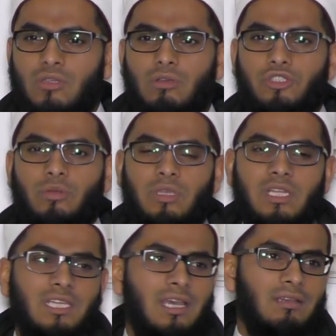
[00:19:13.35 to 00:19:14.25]
Social
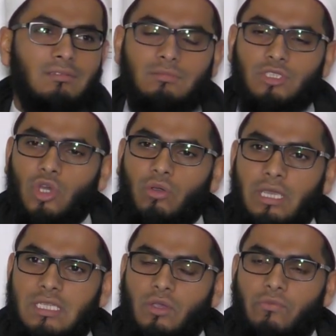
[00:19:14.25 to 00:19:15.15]
media, you know,
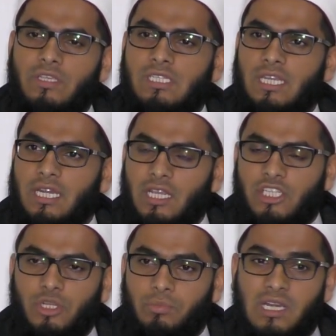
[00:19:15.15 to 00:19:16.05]
is obviously an
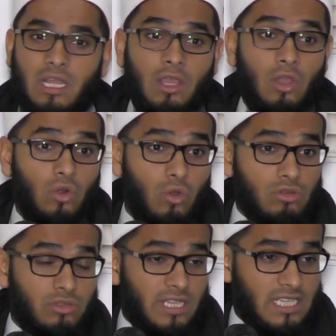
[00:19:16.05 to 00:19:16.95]
addiction, but
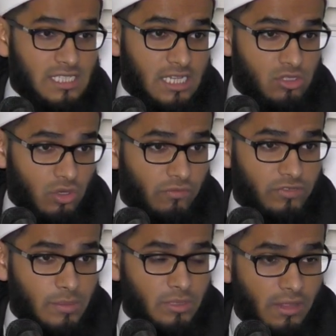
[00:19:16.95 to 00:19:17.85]
not to the extent of
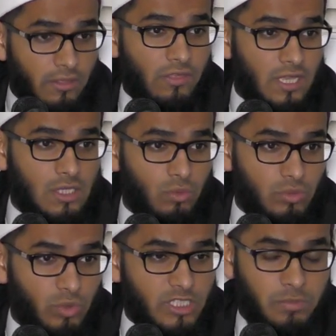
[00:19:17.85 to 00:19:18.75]
some of the other things that
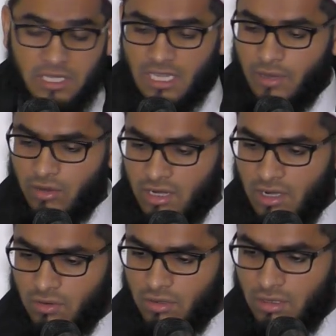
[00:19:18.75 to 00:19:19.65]
we're speaking about
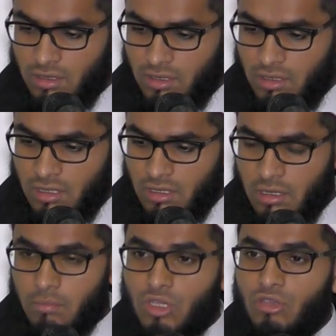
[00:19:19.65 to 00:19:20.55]
now.
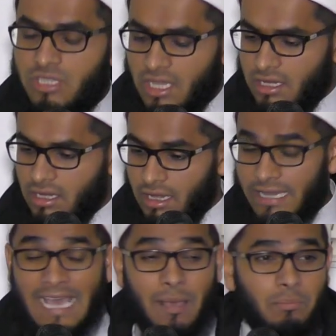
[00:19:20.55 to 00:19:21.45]
Music,
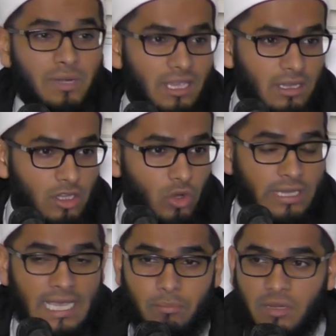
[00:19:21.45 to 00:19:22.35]
gambling. You know,
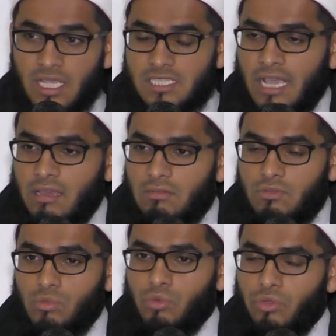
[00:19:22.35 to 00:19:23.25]
gambling is like a
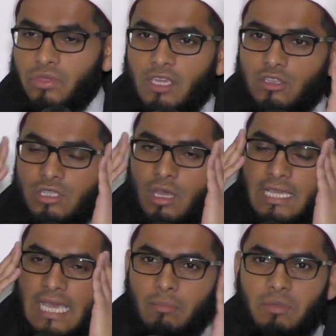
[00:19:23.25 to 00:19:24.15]
normal thing. You
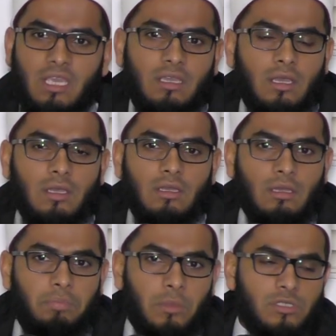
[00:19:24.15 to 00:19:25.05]
start gambling,
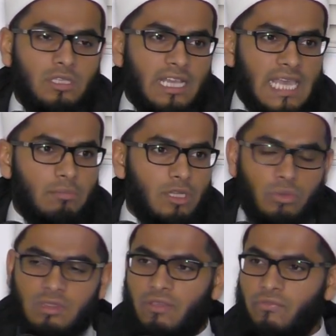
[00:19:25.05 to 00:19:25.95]
people start gambling
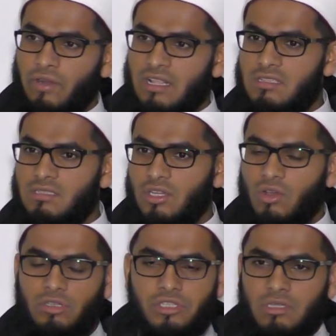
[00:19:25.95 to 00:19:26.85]
with their friends, you
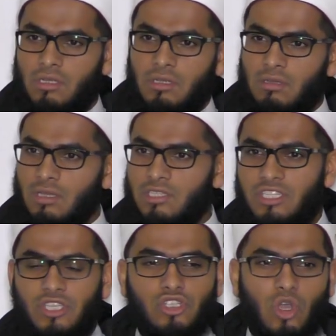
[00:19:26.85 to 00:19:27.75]
know, just,
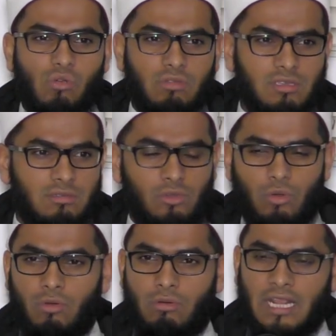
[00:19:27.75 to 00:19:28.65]
it's a joke.
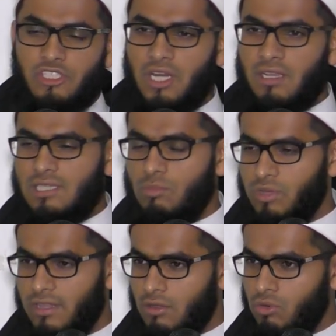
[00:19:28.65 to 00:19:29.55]
You're like chilling
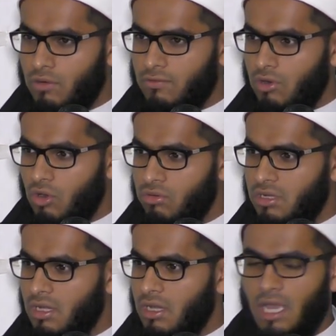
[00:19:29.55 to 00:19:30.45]
somewhere in the corner of the
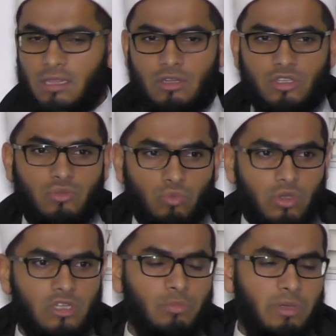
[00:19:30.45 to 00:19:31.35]
road, and then you just
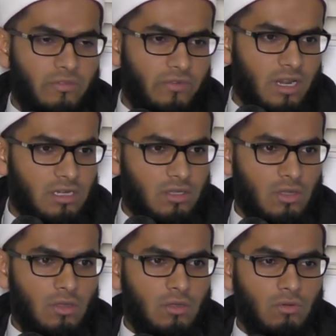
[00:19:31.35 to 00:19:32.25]
walk into Betfred
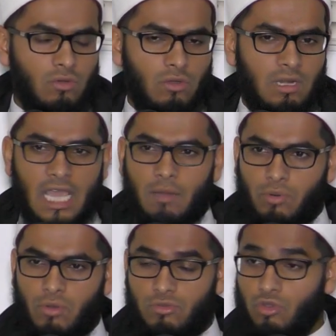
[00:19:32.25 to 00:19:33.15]
or
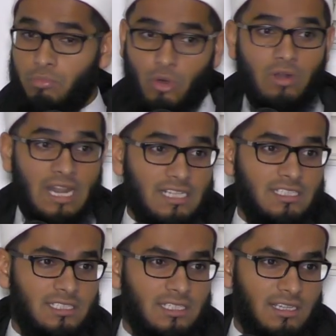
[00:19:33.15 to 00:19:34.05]
Ladbrokes or Broke
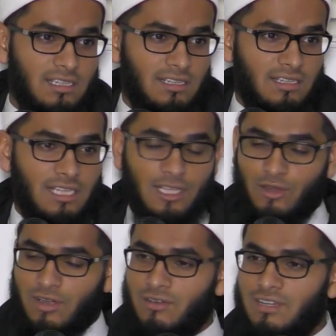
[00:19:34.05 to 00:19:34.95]
Lads, the other
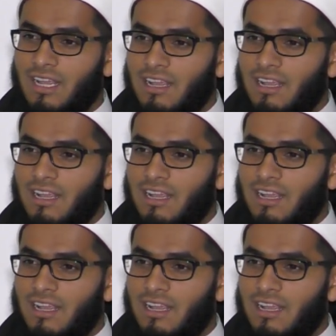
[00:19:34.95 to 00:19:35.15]
way around.